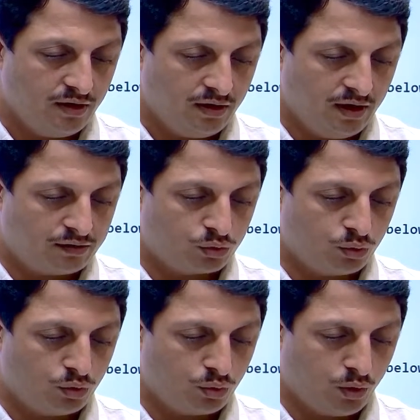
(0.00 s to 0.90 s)
Let's
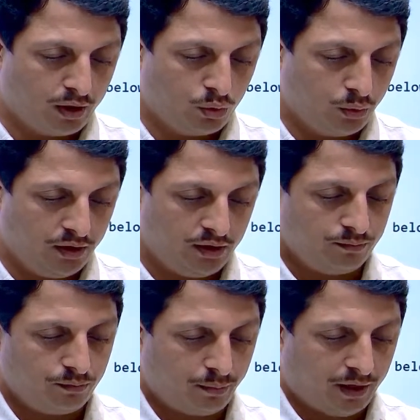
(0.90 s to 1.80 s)
go ahead and do it.
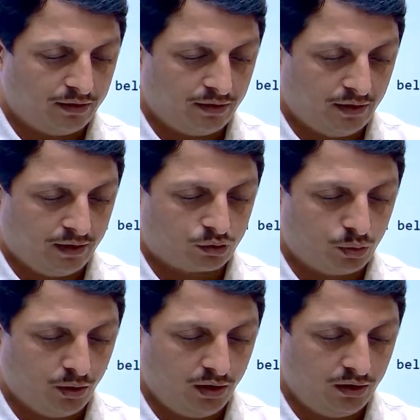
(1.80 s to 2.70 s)

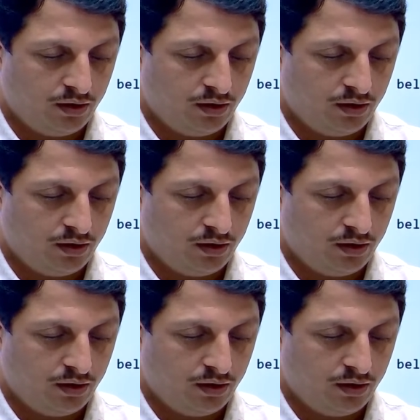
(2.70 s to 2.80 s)
MySQL